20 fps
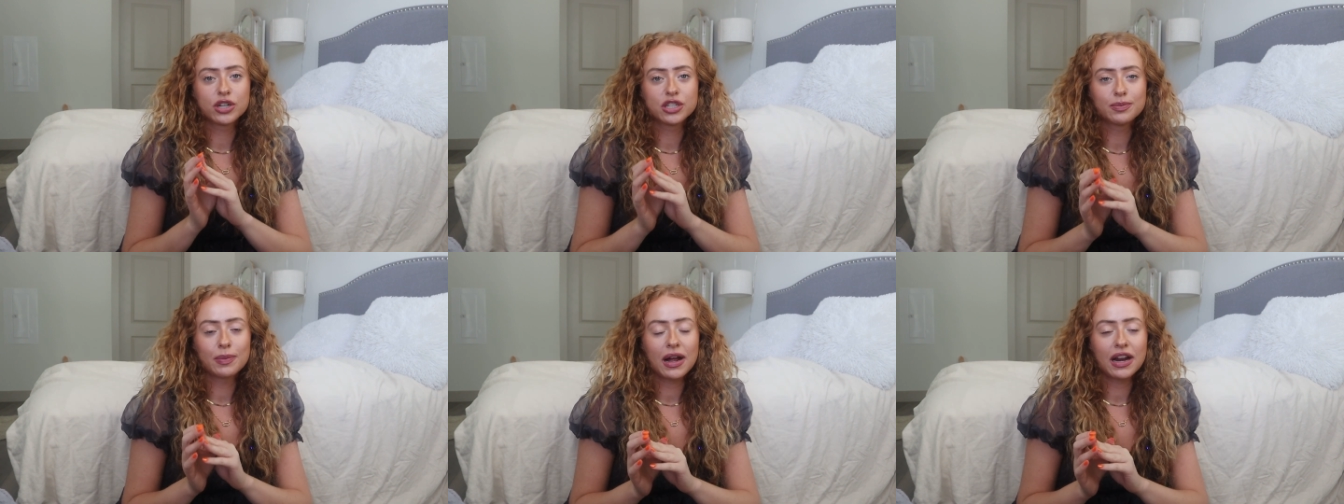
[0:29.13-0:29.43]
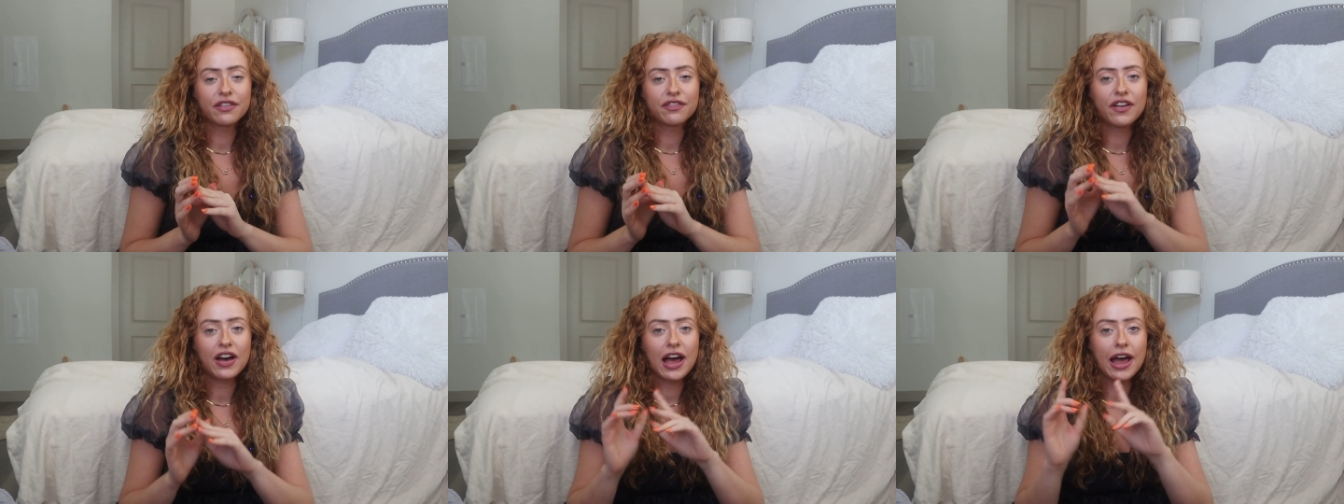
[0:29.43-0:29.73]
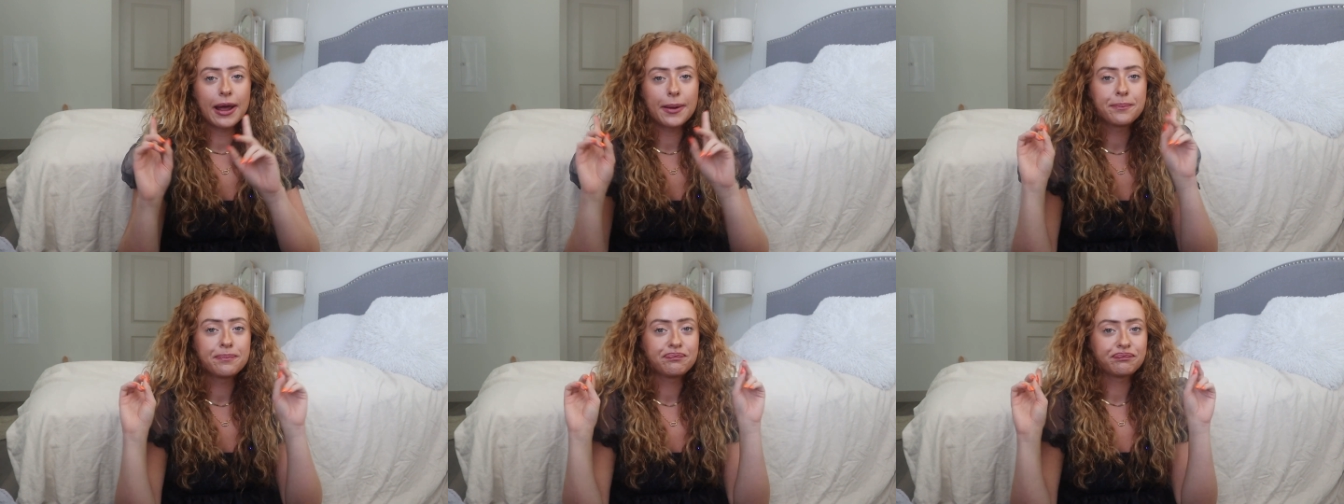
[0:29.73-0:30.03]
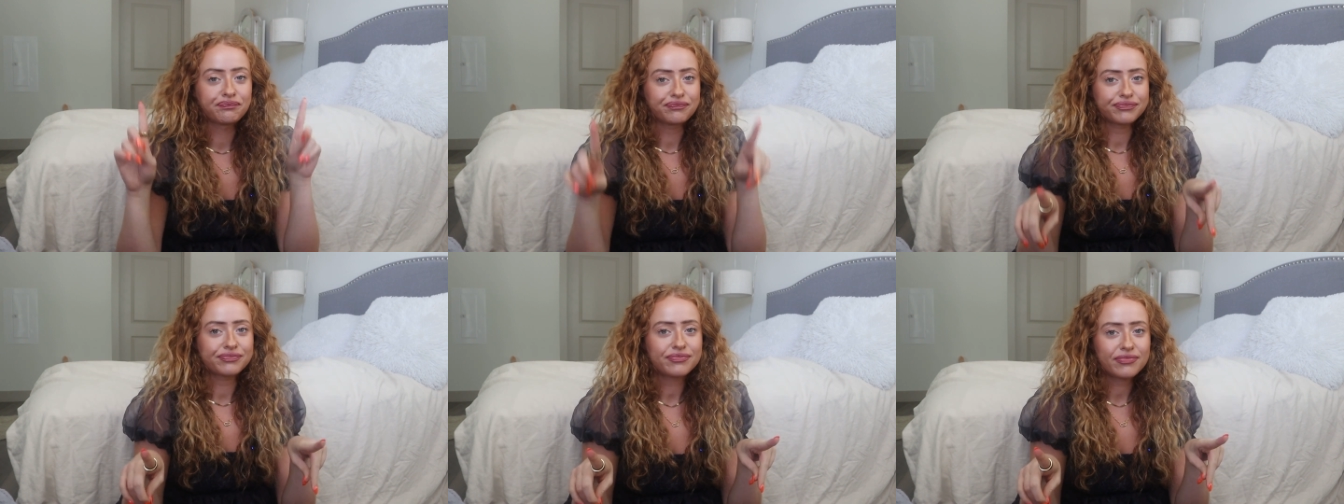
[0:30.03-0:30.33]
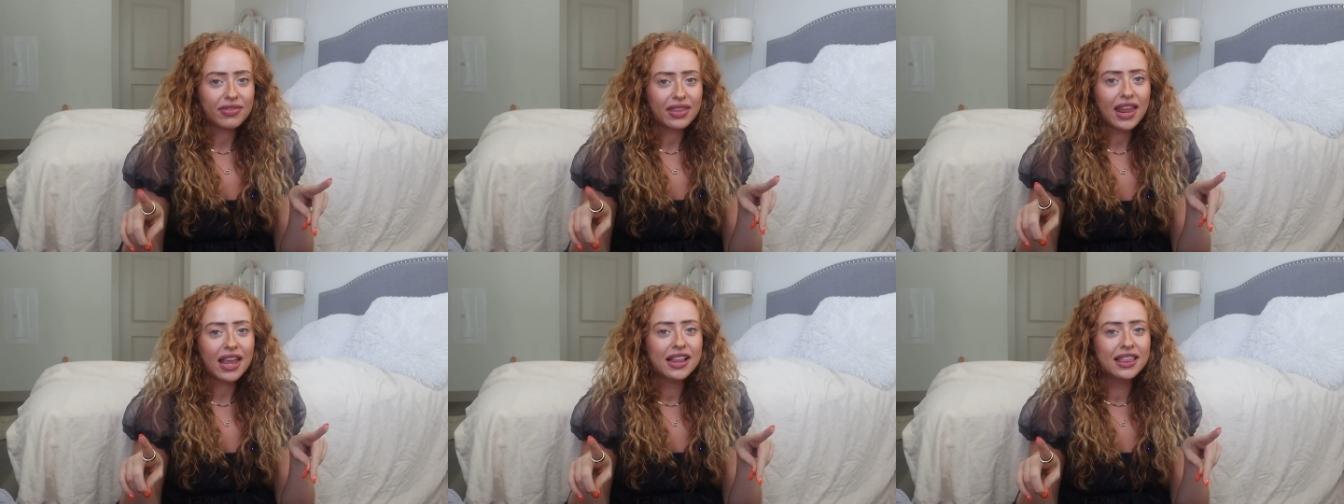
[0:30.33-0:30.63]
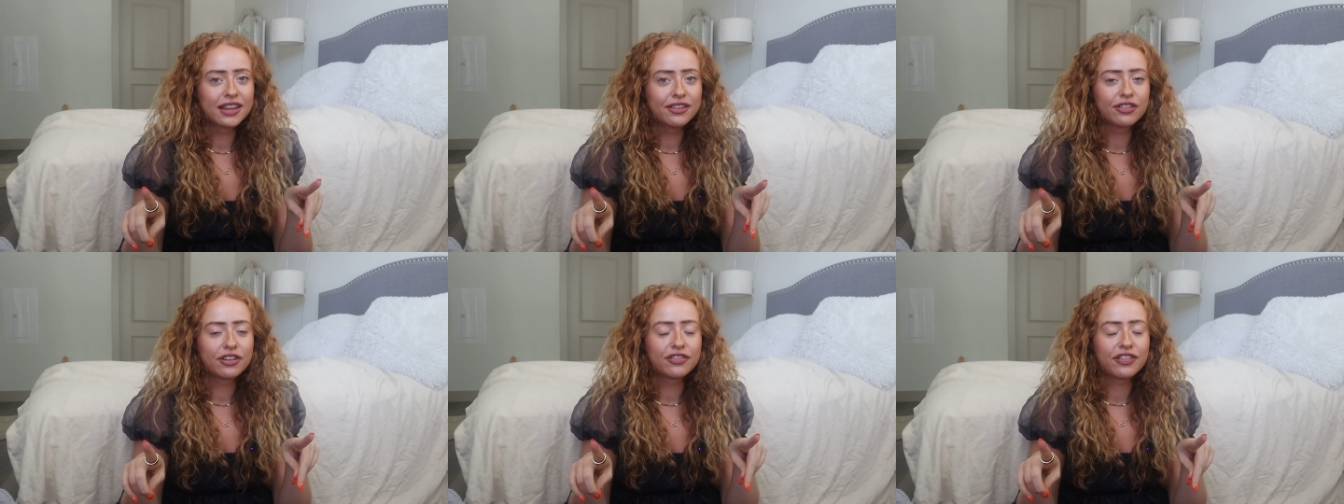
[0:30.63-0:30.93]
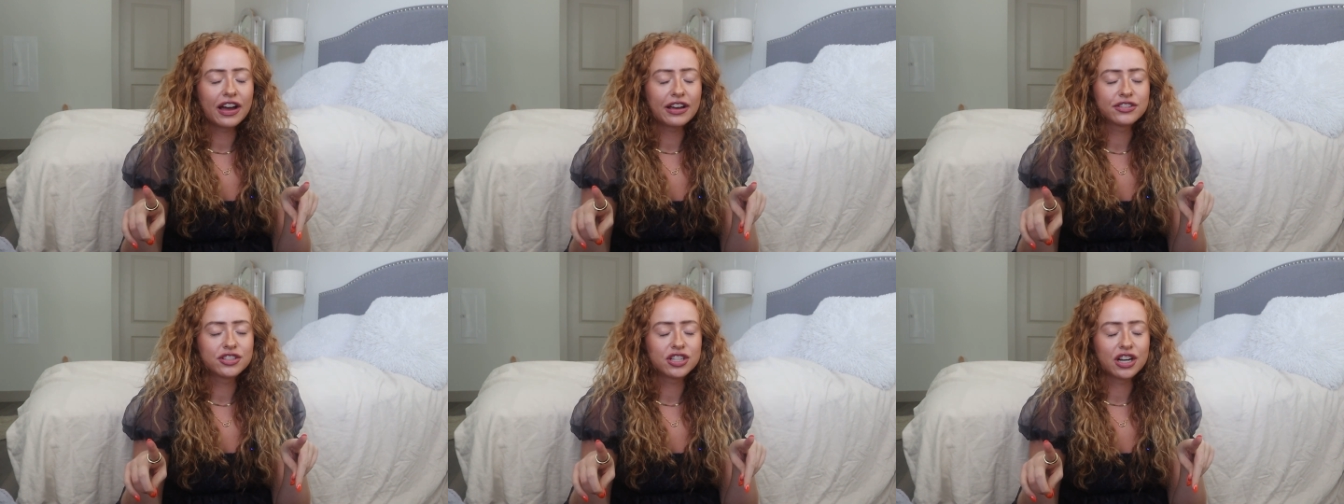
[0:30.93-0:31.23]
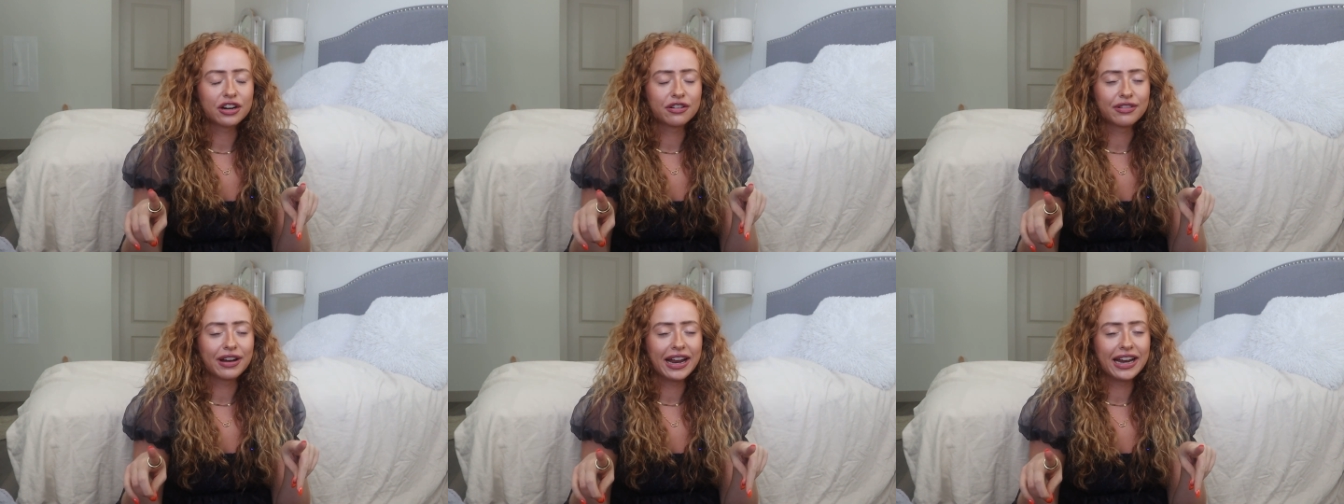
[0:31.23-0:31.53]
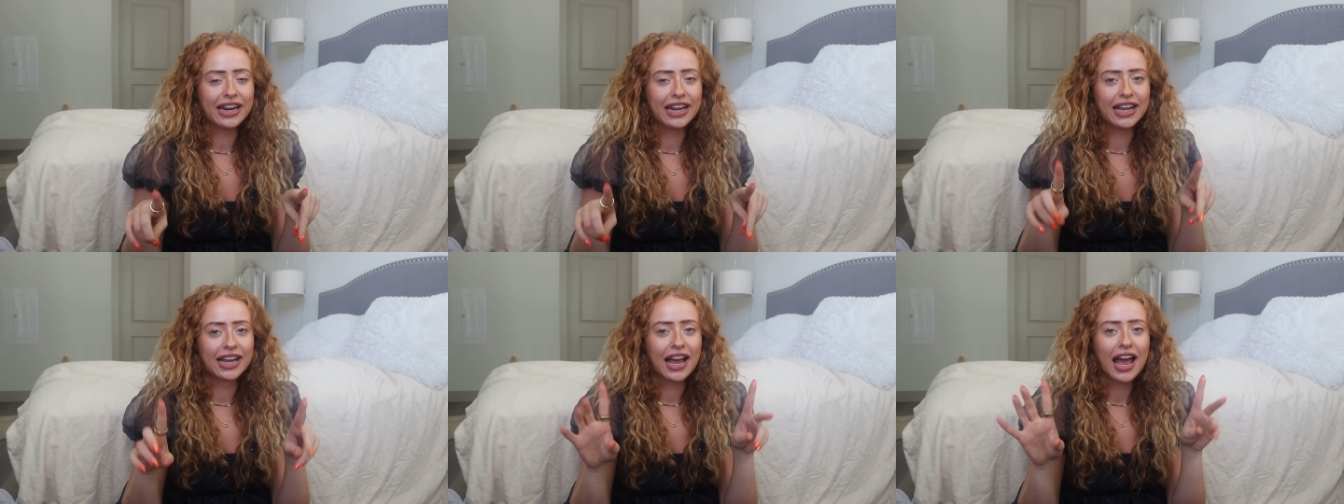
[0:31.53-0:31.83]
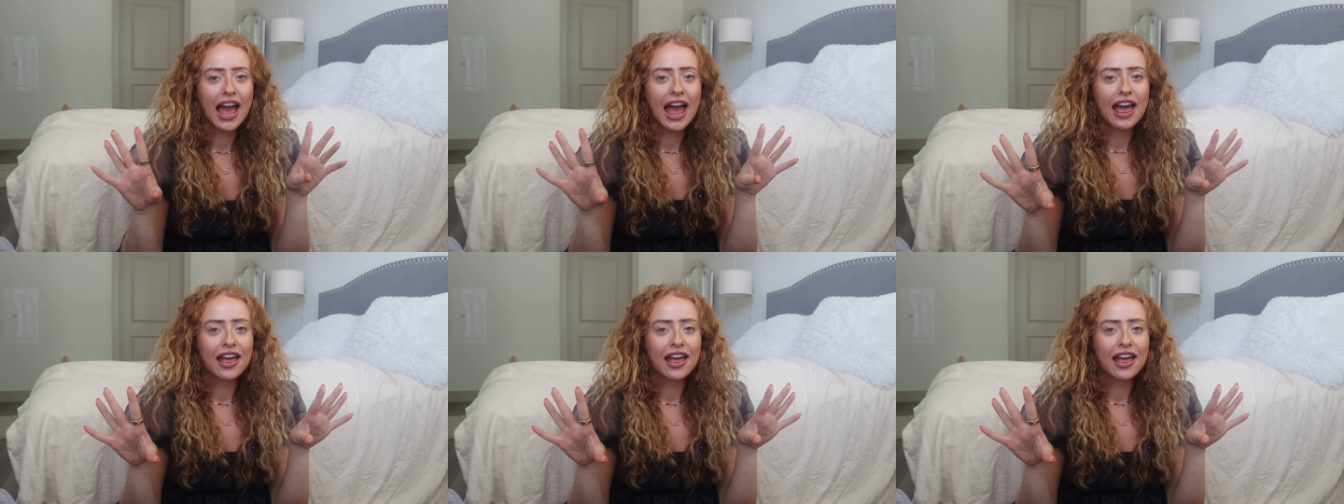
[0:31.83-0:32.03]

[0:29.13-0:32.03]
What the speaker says: Spotify, leave a 5-star rating.